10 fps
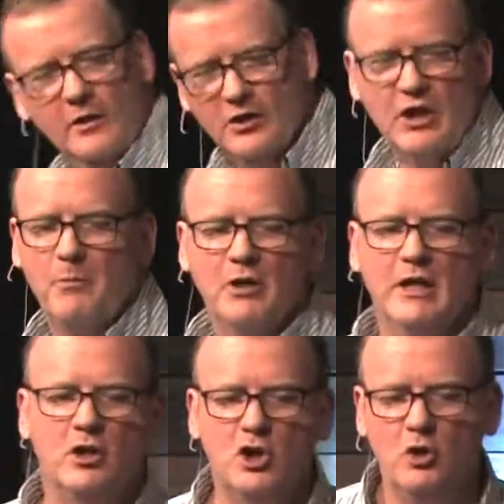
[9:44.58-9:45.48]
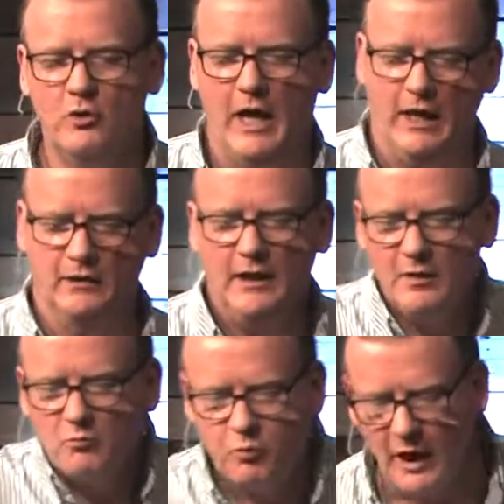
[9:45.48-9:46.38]
This shepherd didn't do that. He
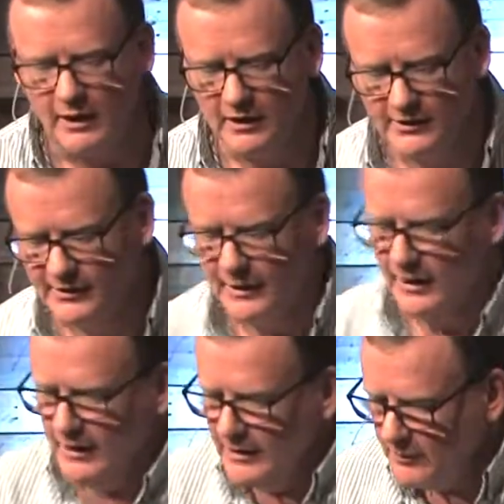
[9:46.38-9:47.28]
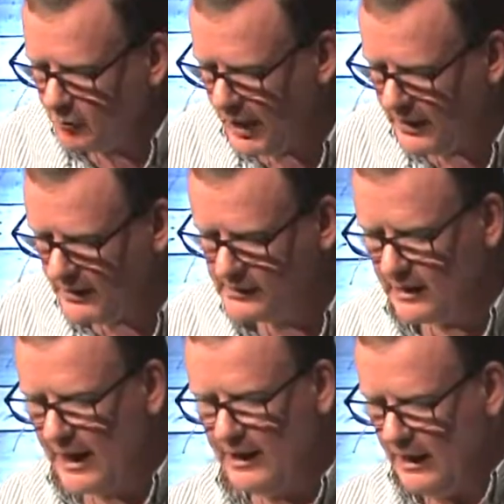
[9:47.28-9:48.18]
didn't break his, didn't break his
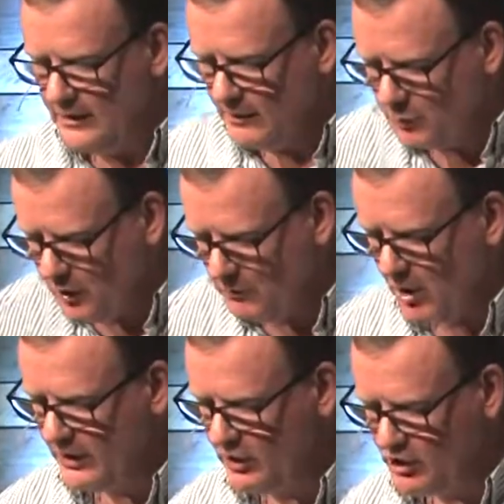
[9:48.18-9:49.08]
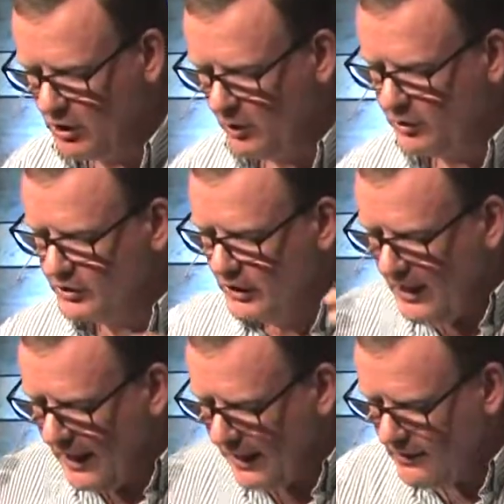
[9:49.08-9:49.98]
leg. He did put him on his shoulders,
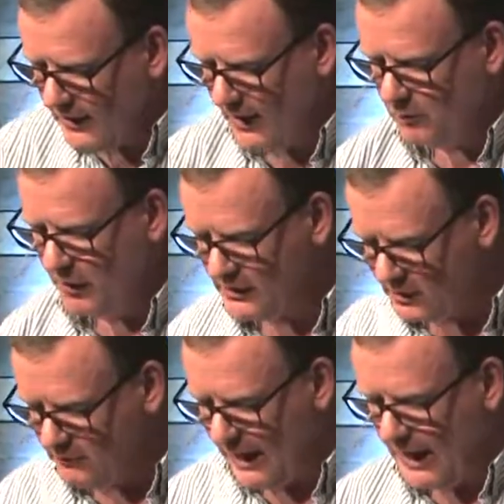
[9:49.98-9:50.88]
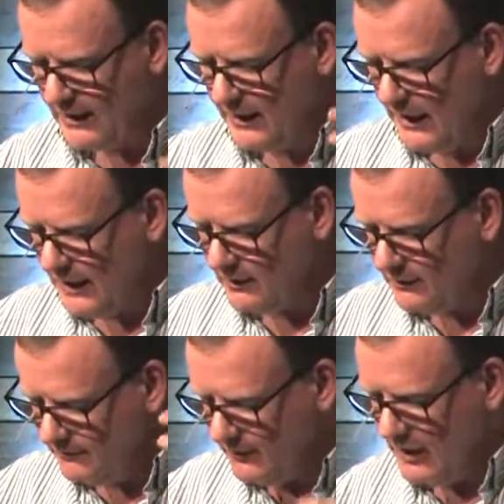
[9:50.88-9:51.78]
and he brings him back, and
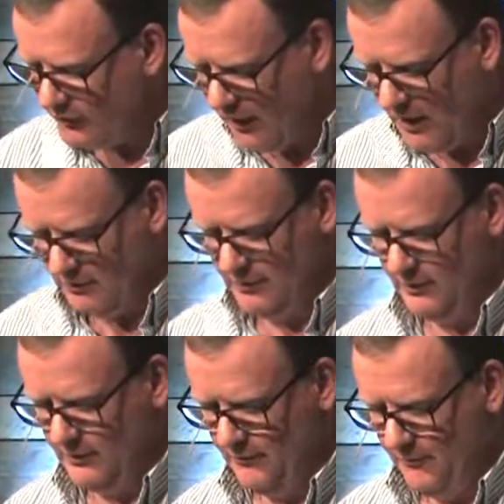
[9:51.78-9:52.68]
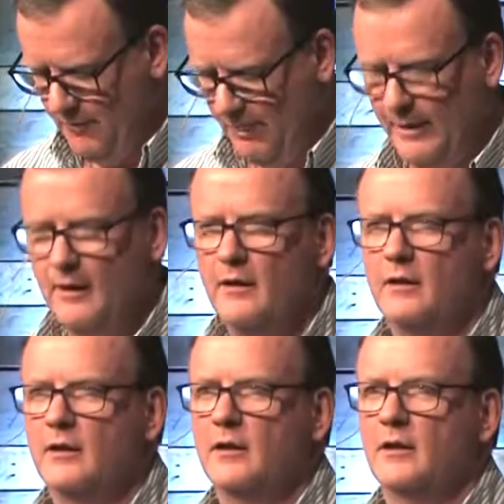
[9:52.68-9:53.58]
he's found.
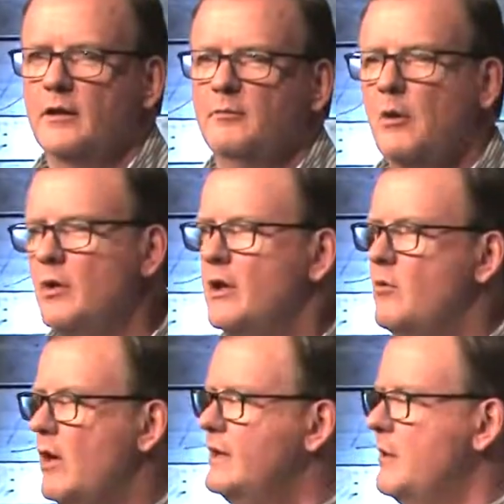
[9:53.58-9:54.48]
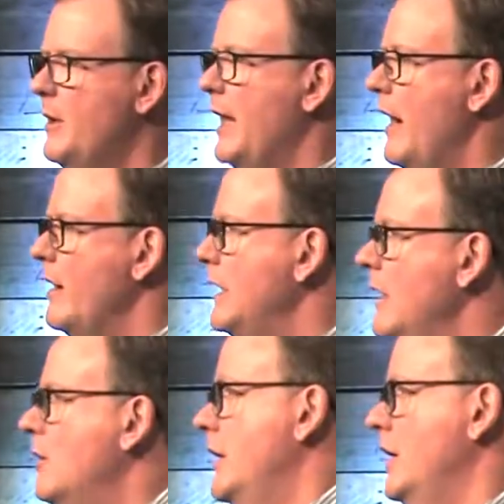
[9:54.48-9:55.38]
But really, what is the big hairy
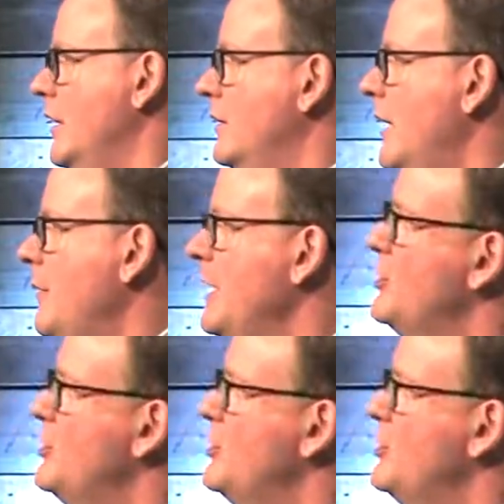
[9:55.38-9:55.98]
deal here? I mean, it's